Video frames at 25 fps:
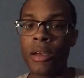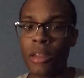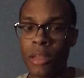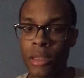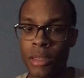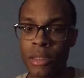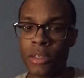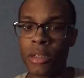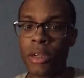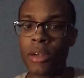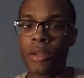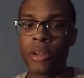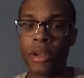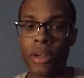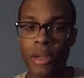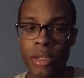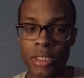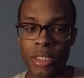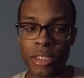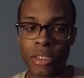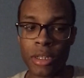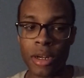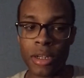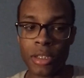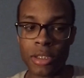during the
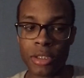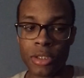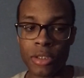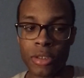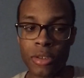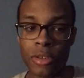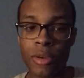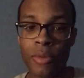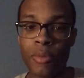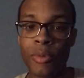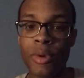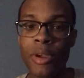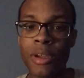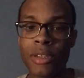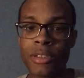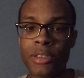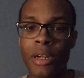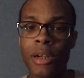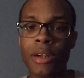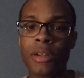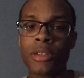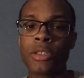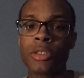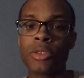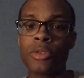start too. We
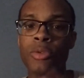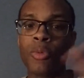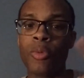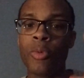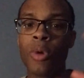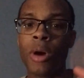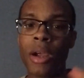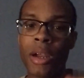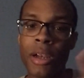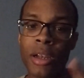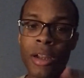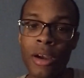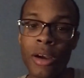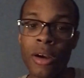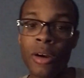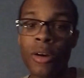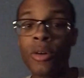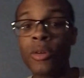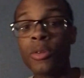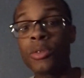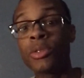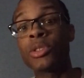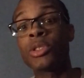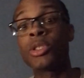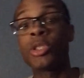started
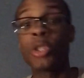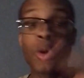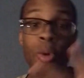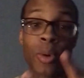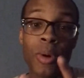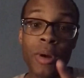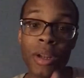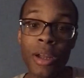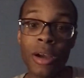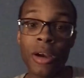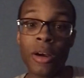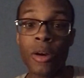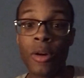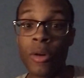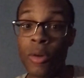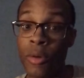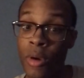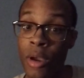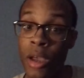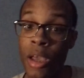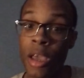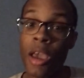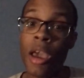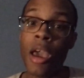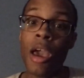1-0, 2-0,
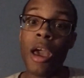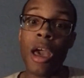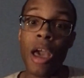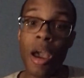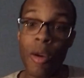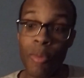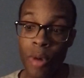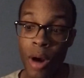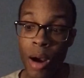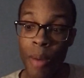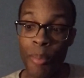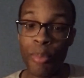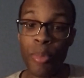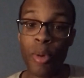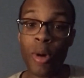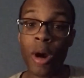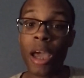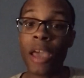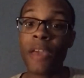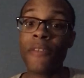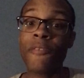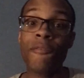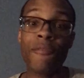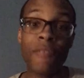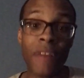at one
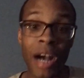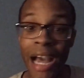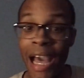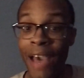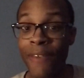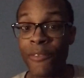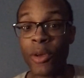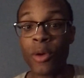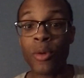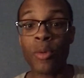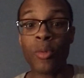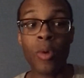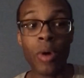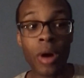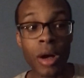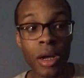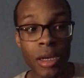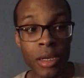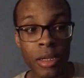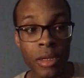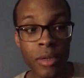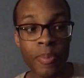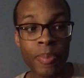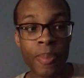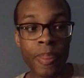point
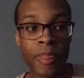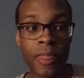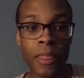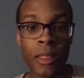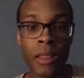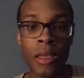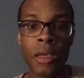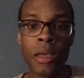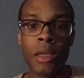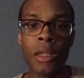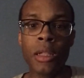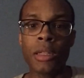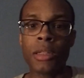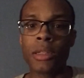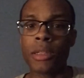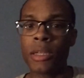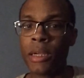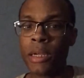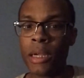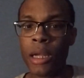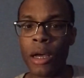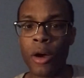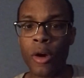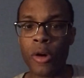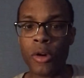5-1. During
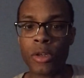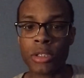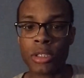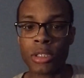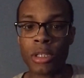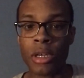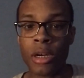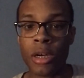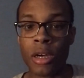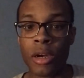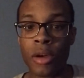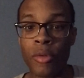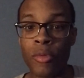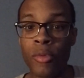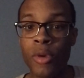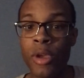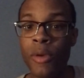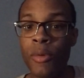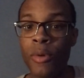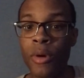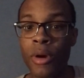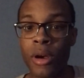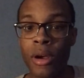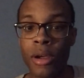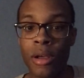the whole start, we
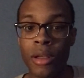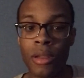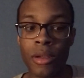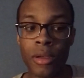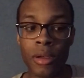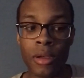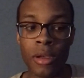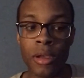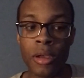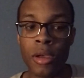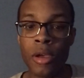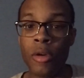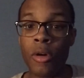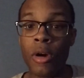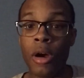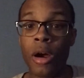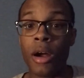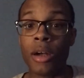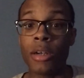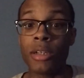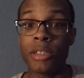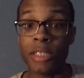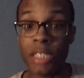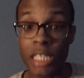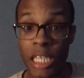were our
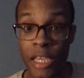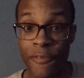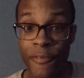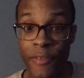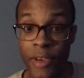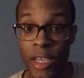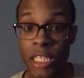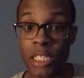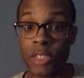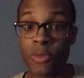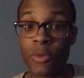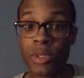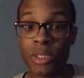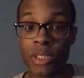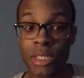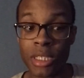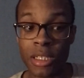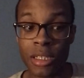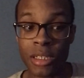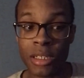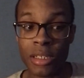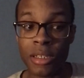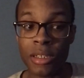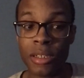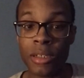defense was
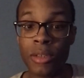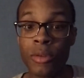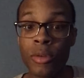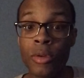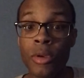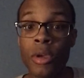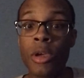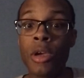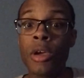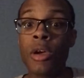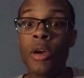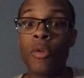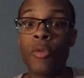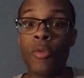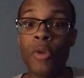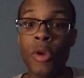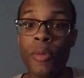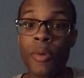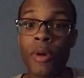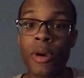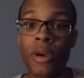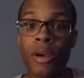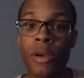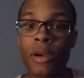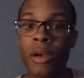good. We
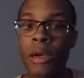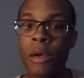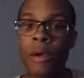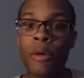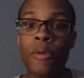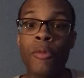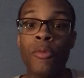were